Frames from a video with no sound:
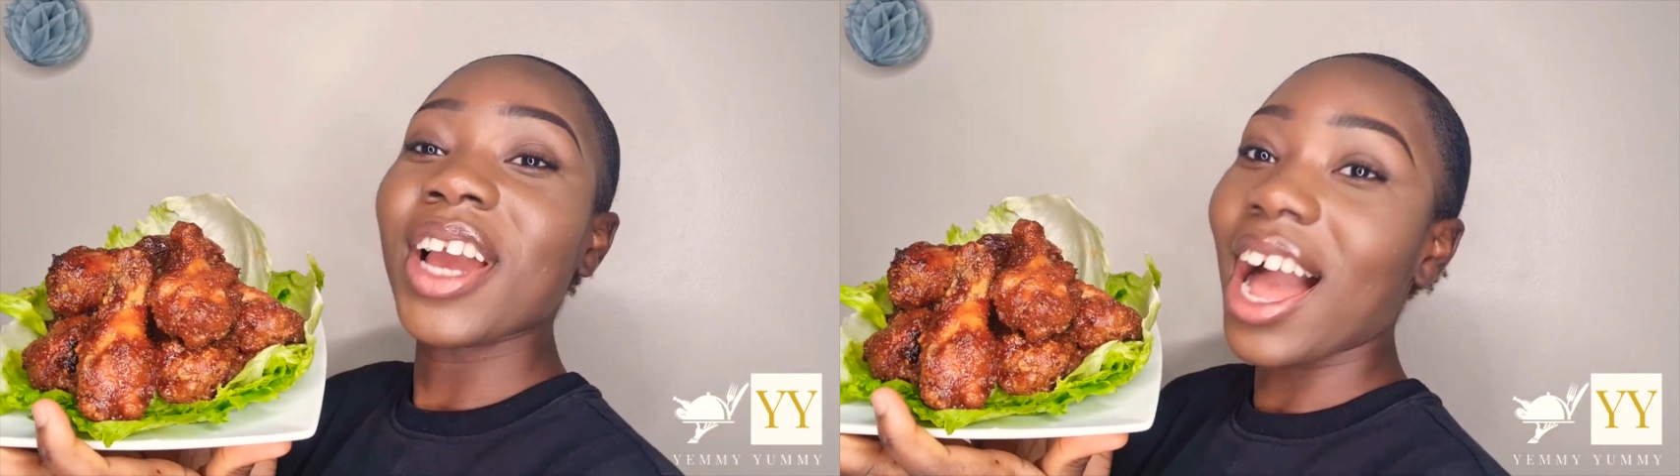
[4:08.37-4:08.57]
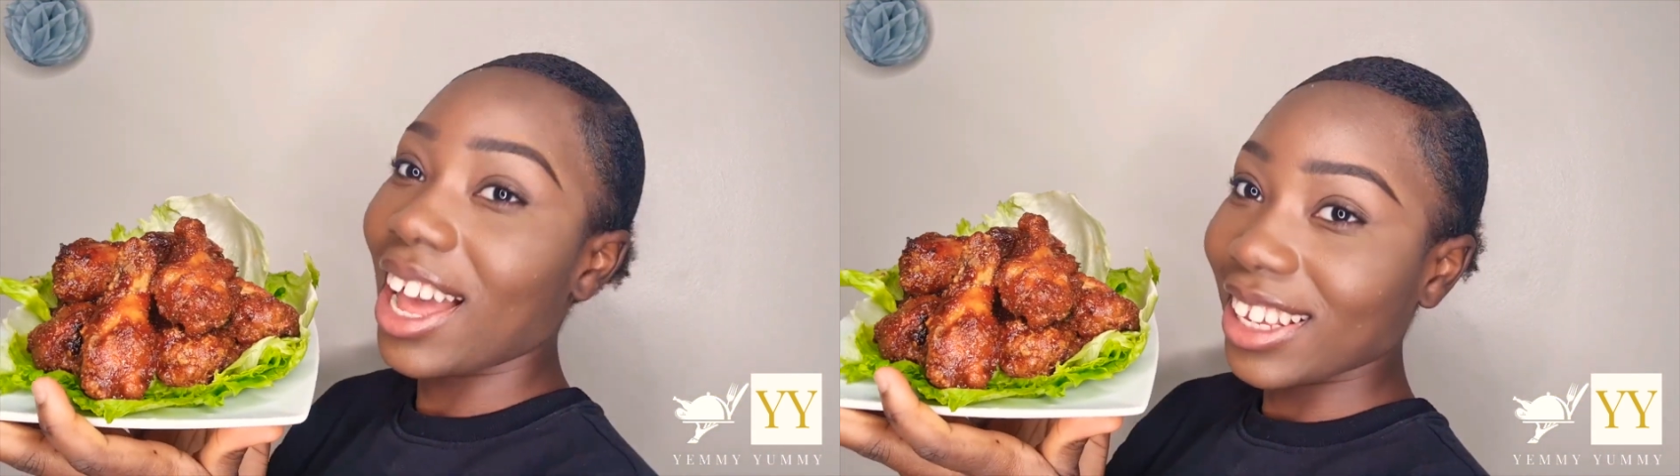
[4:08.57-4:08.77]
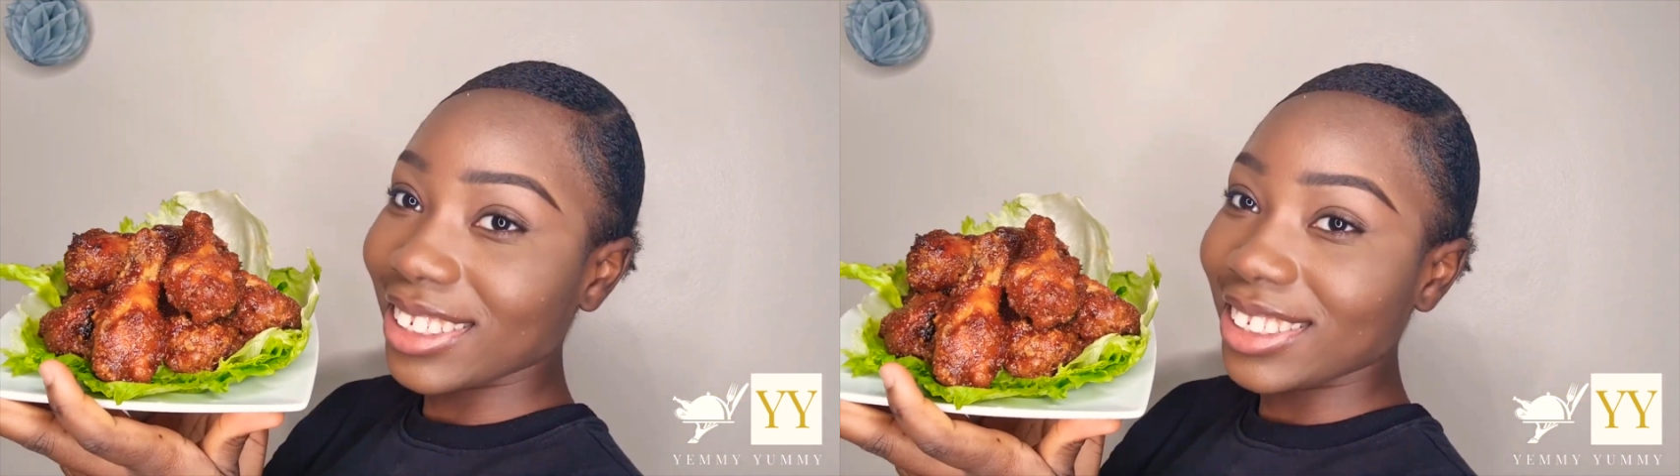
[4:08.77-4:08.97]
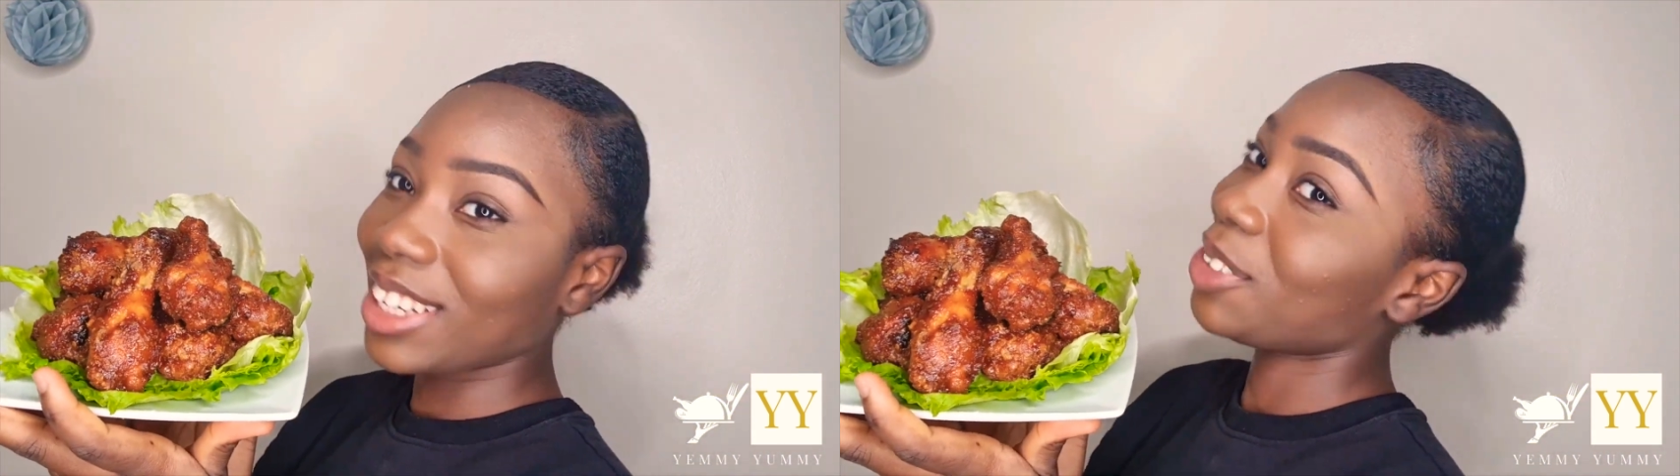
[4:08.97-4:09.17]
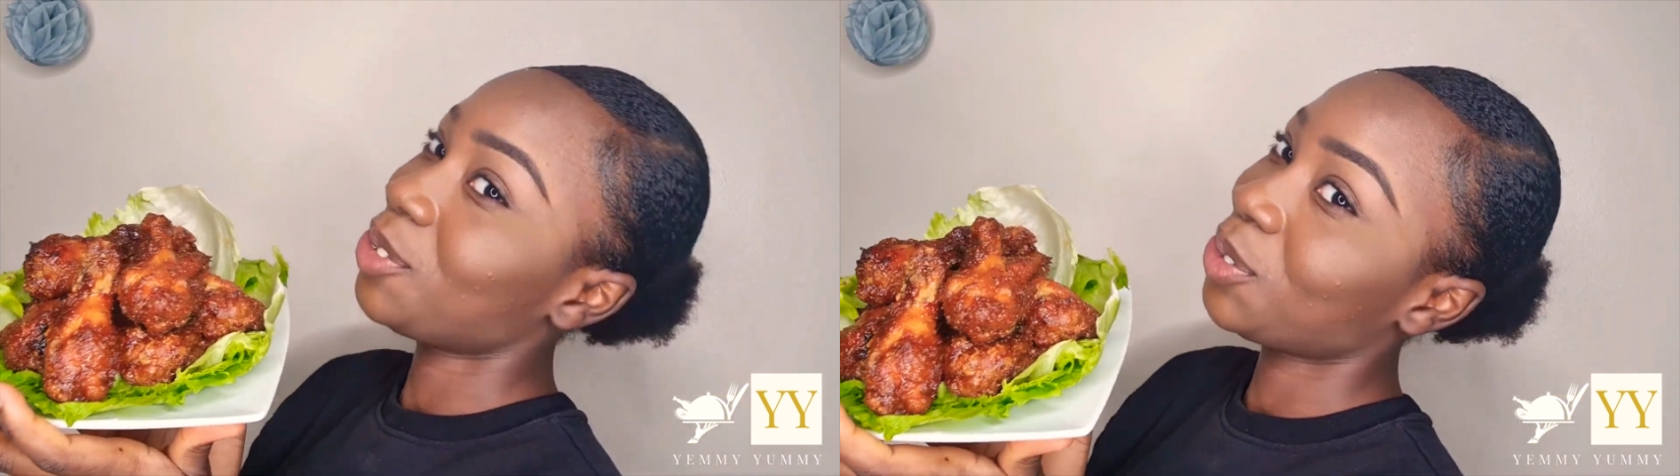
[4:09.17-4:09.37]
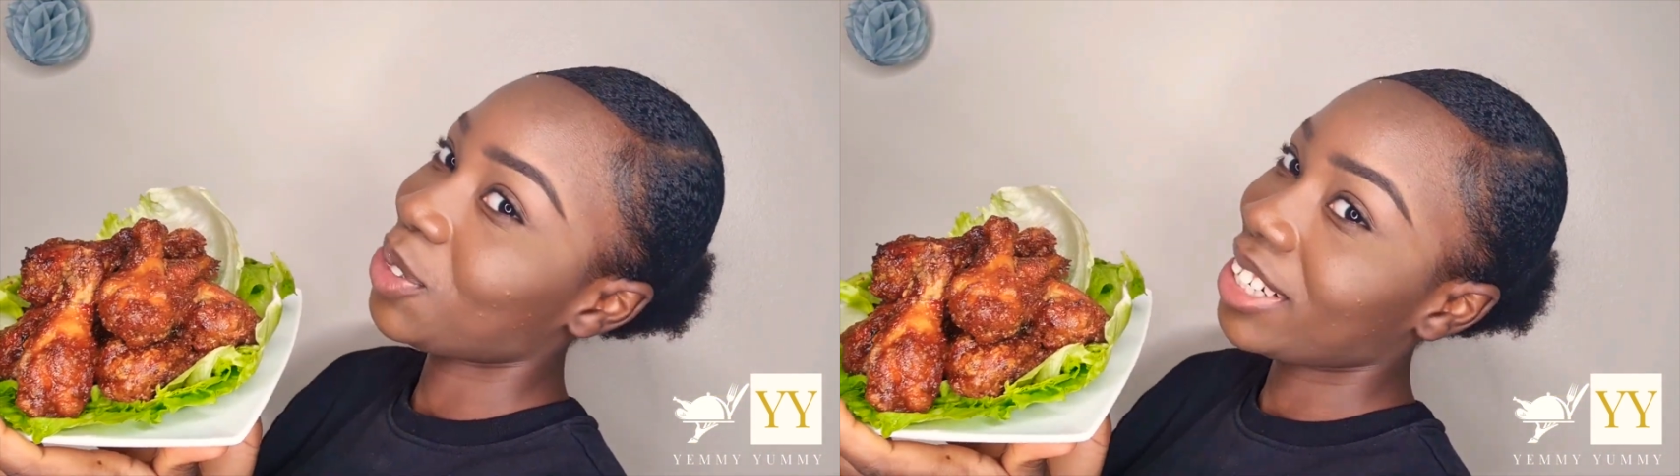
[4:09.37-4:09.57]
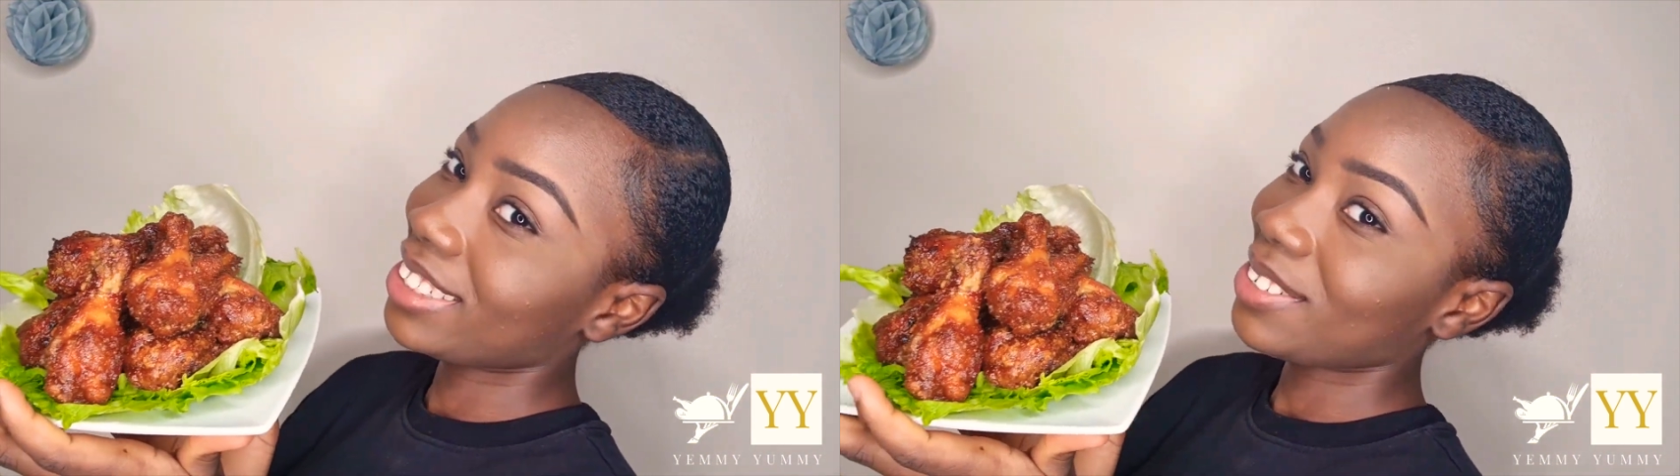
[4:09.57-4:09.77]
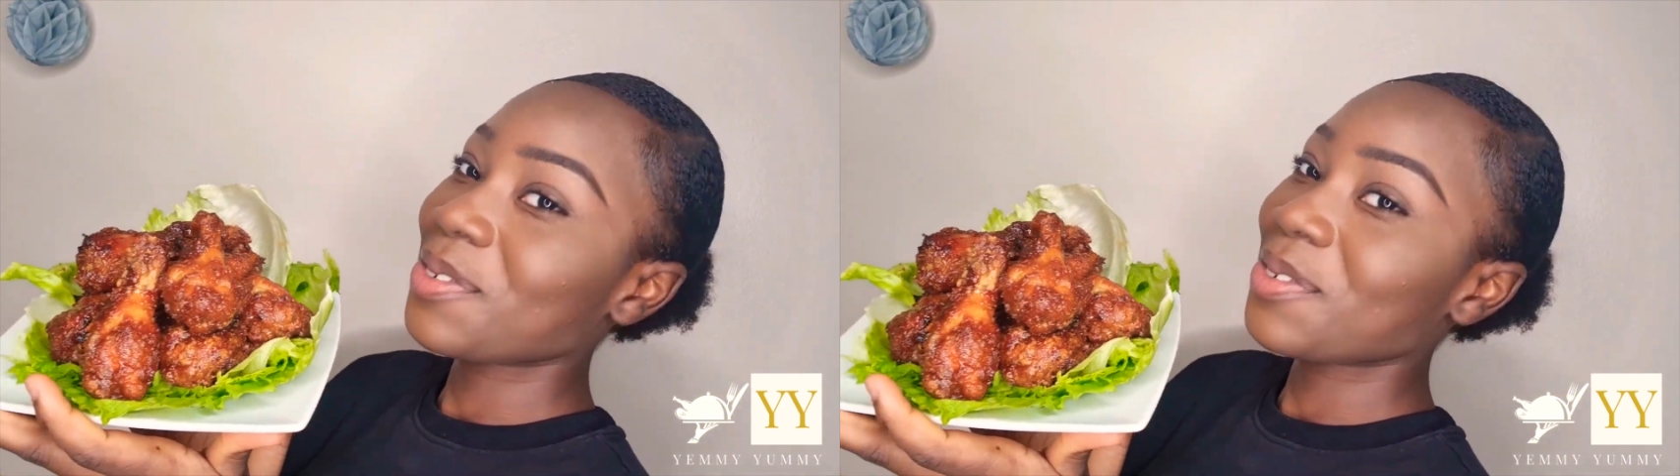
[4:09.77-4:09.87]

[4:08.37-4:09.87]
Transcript: guys enjoyed